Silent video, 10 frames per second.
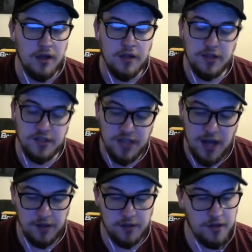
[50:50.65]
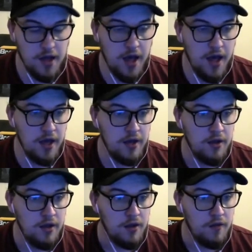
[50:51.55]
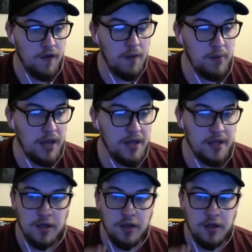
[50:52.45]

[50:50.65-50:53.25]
They signed Van Beek,